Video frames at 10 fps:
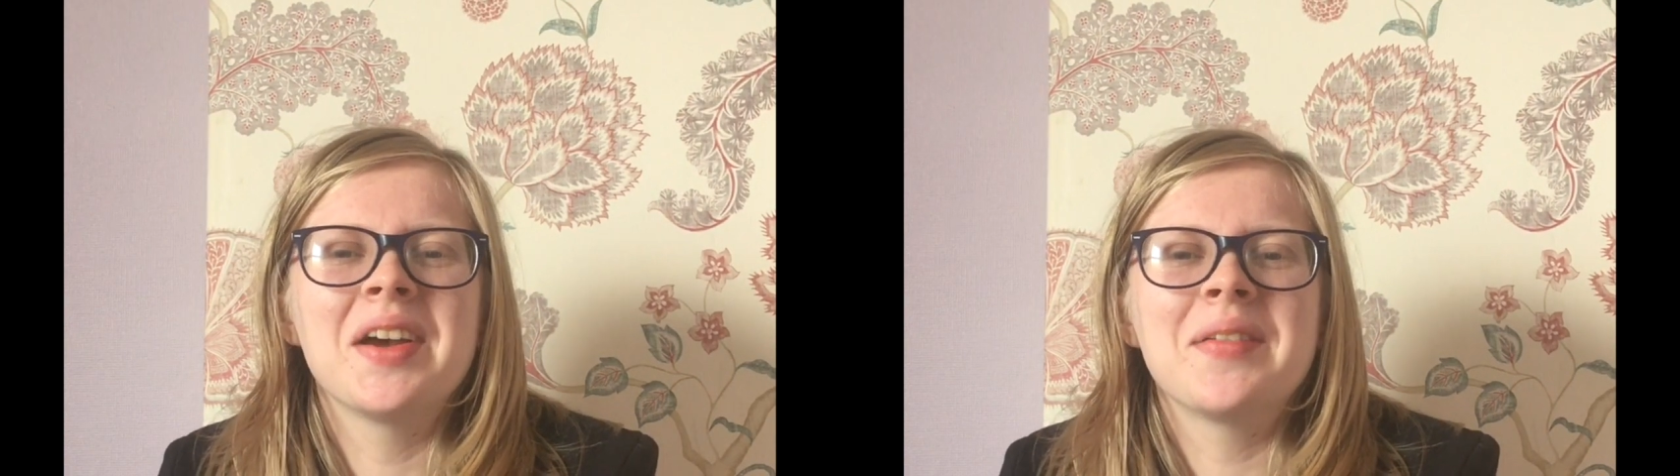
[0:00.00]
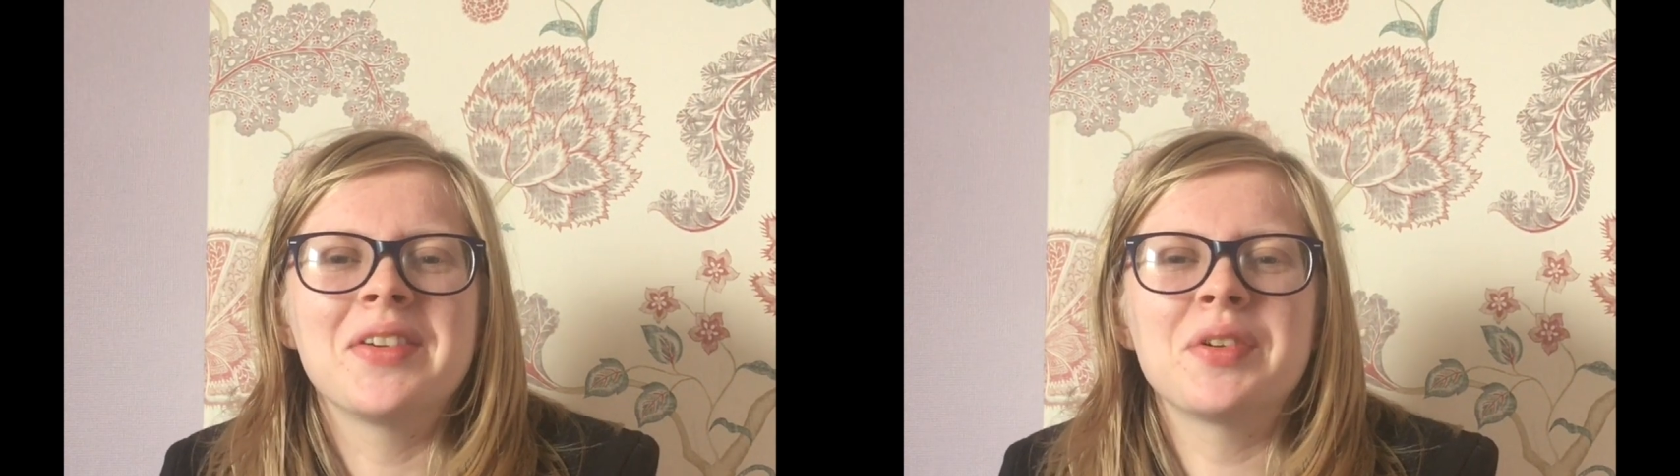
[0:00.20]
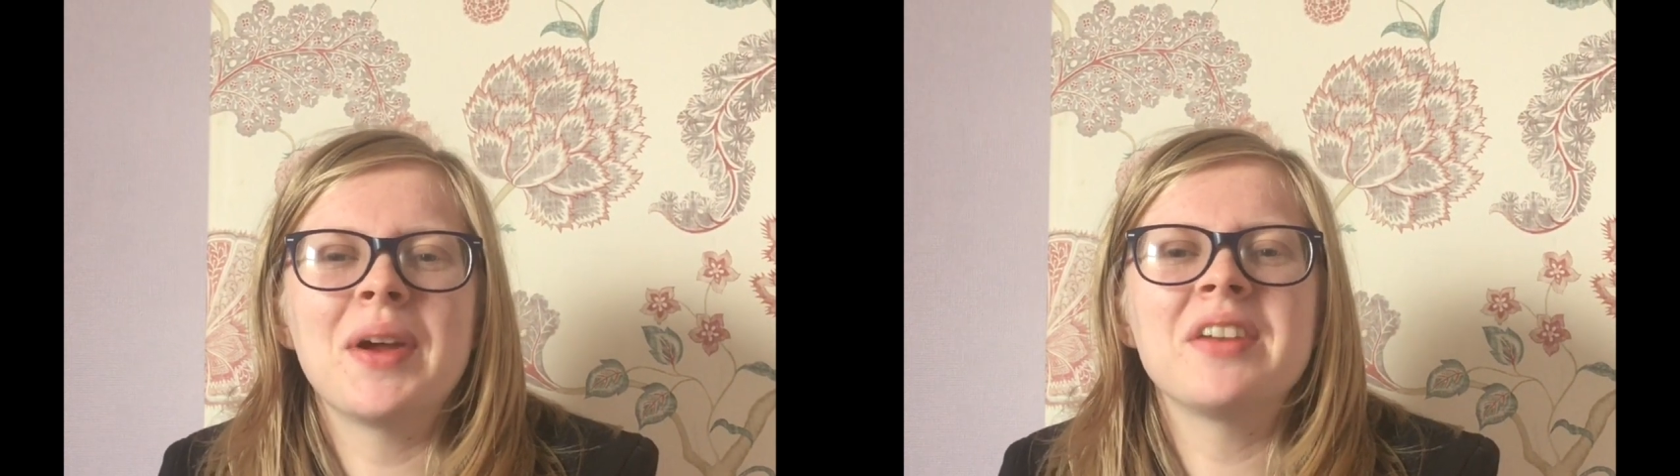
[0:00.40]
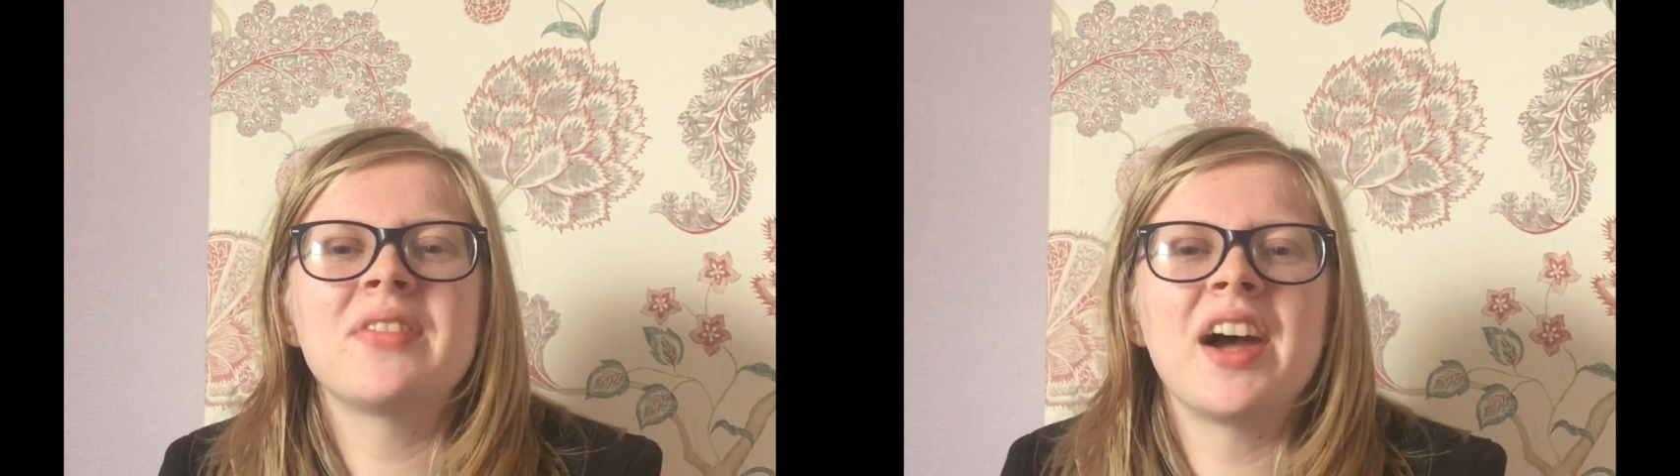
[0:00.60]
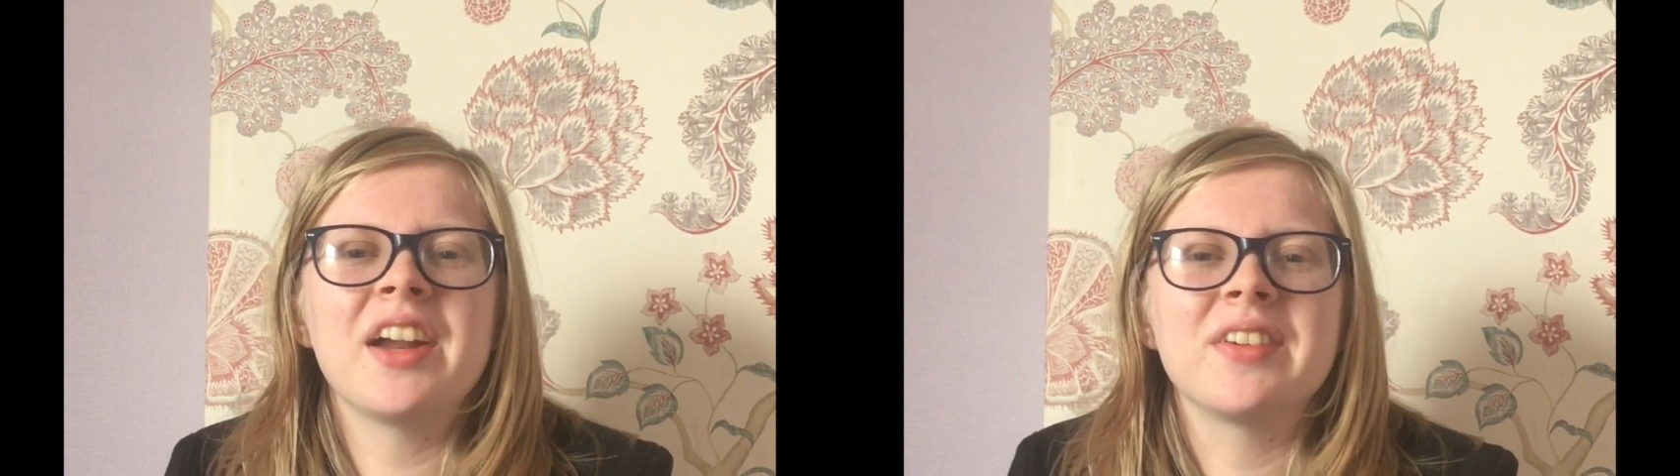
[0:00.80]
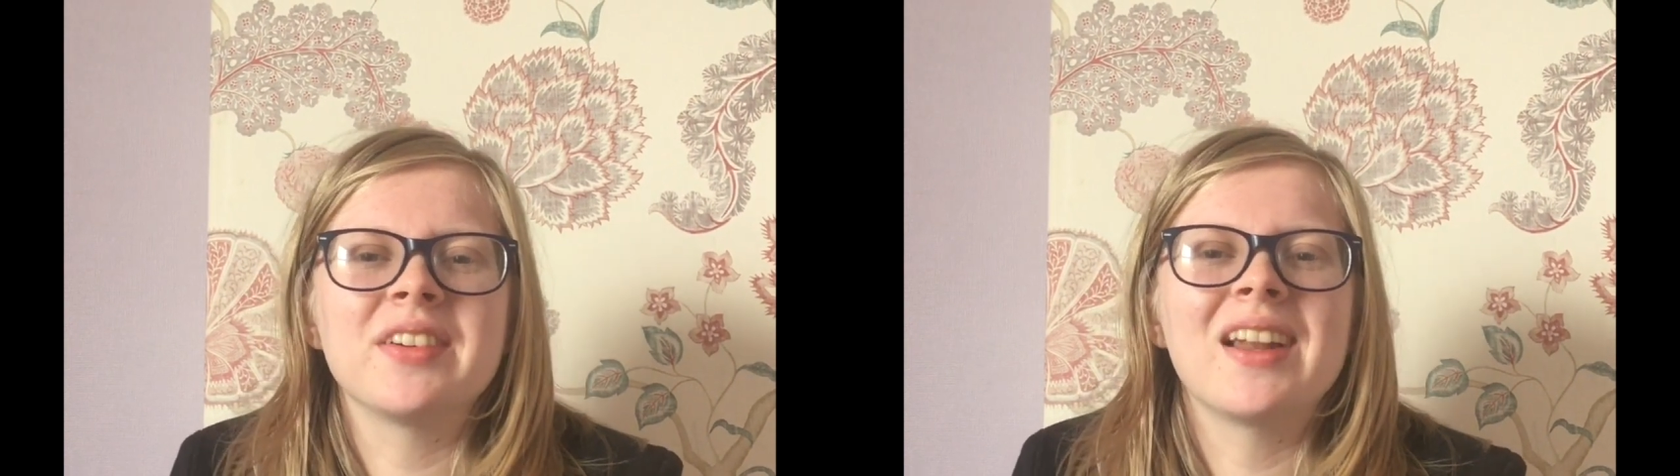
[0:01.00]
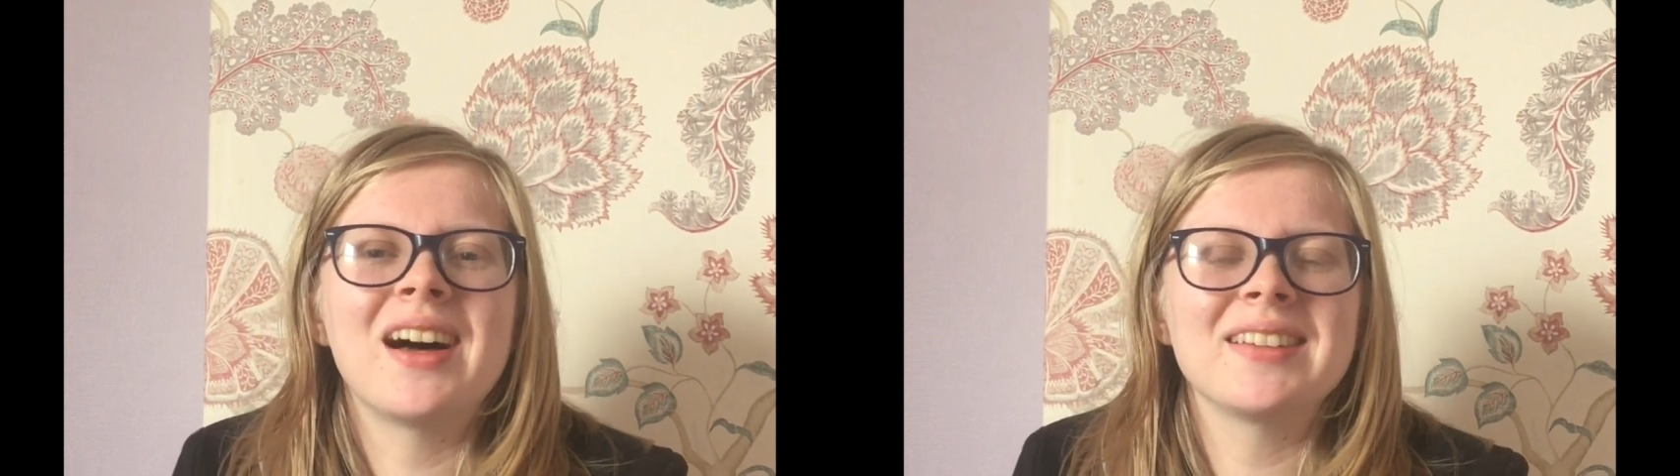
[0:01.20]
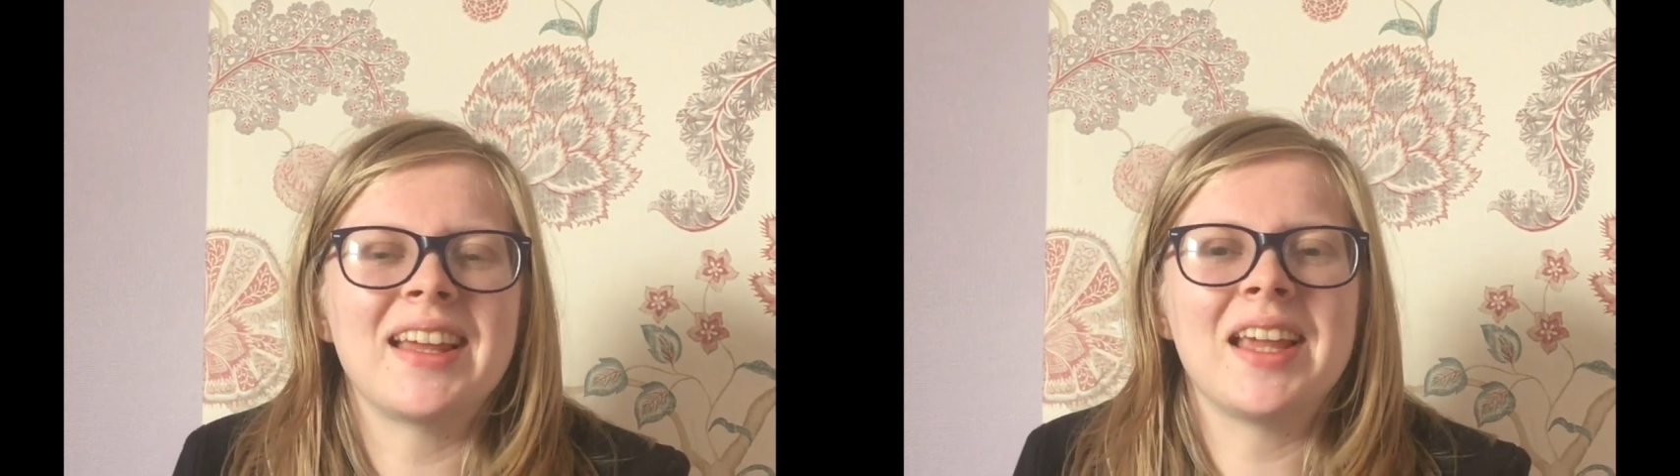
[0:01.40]
which went viral
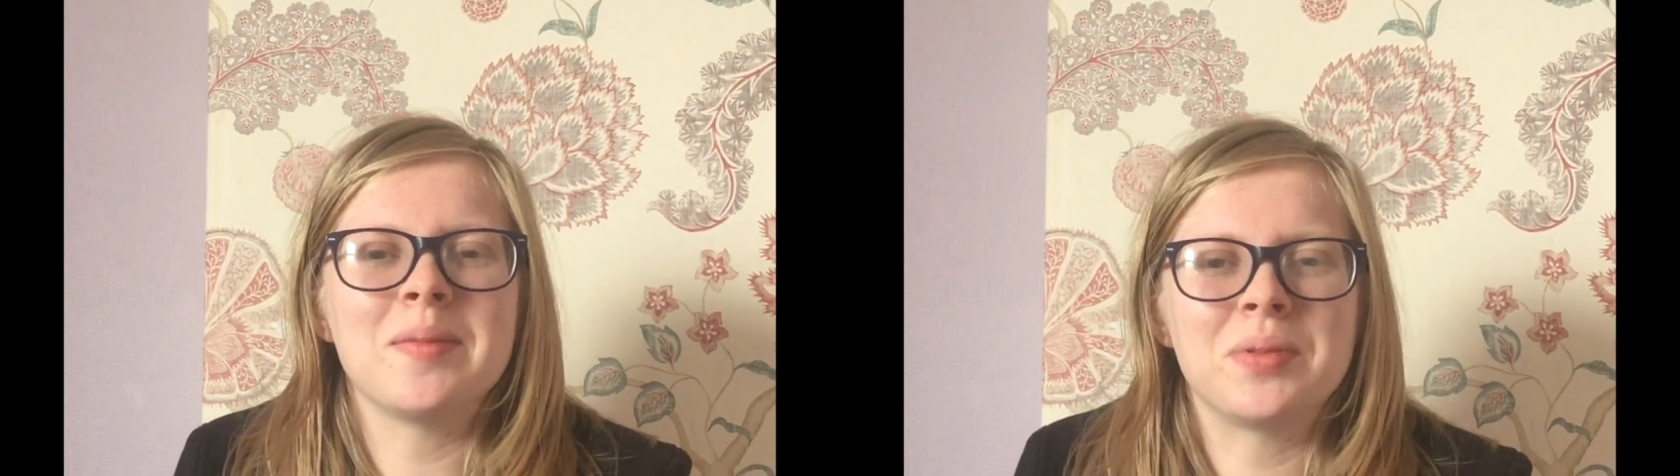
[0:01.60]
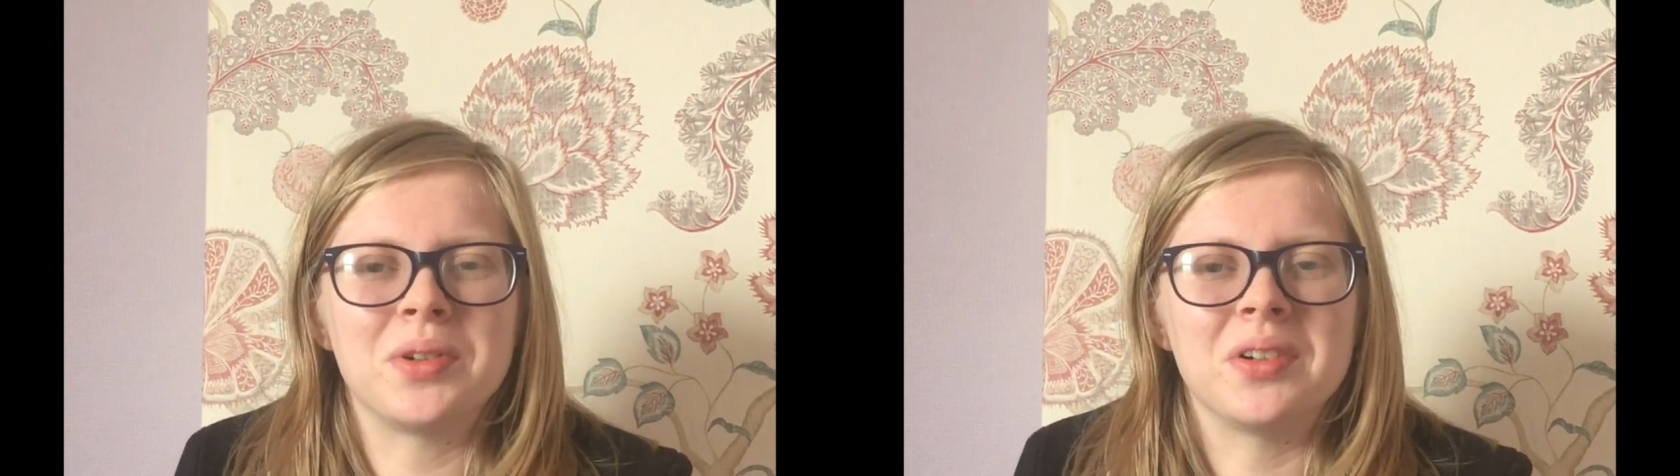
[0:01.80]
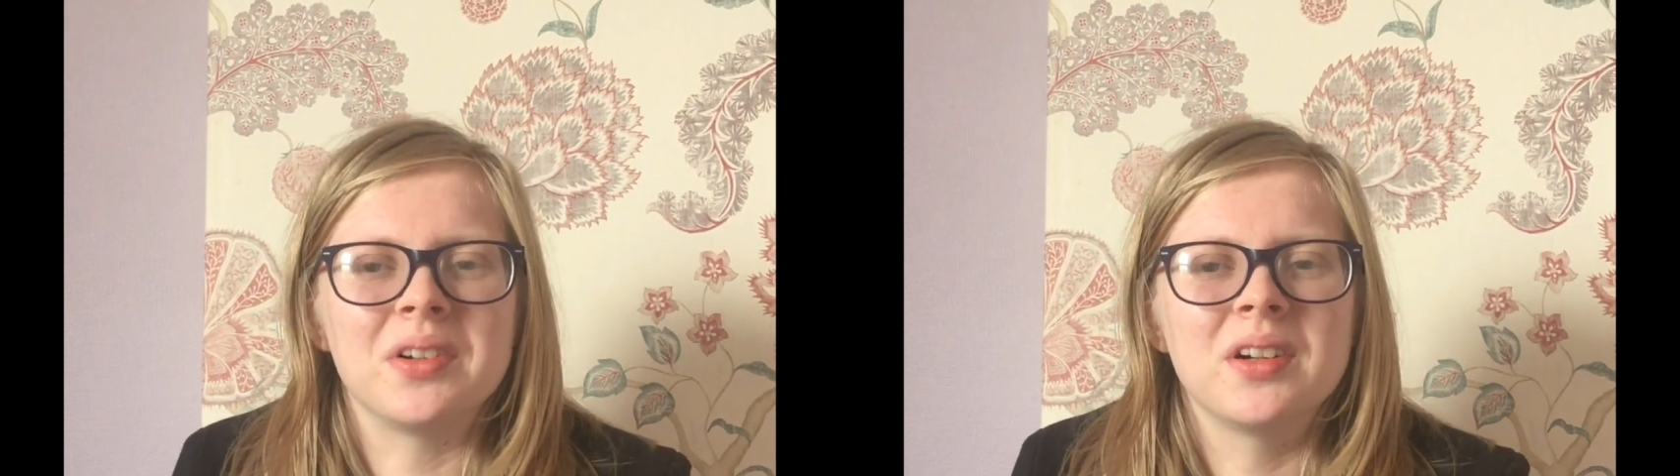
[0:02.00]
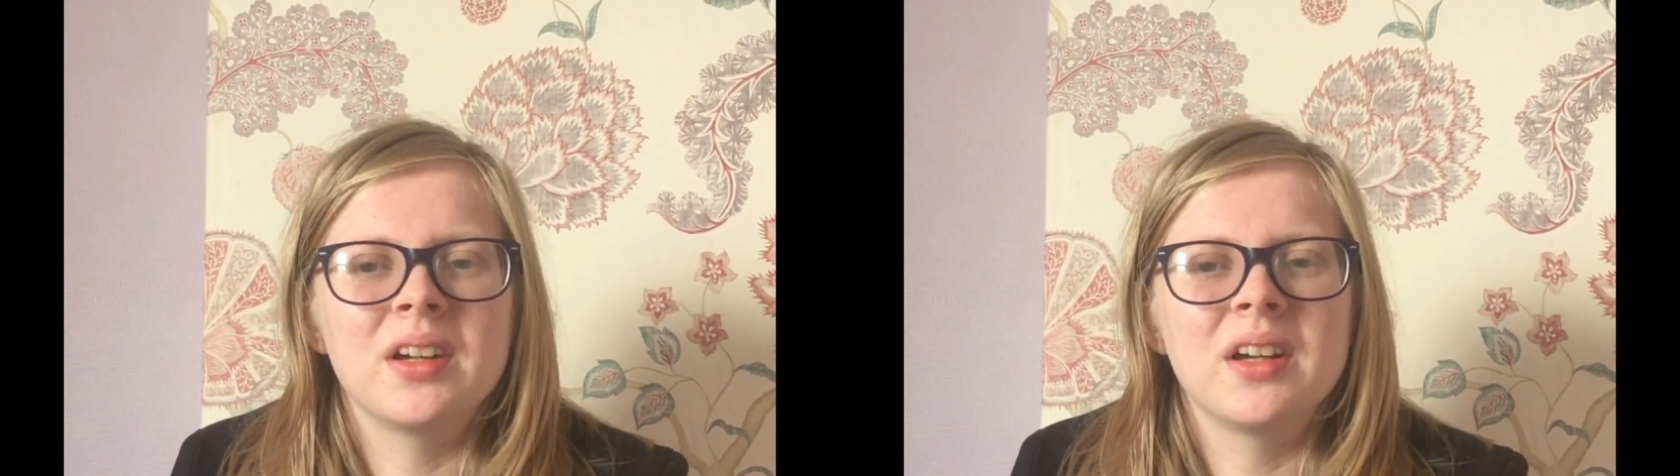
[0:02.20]
last April.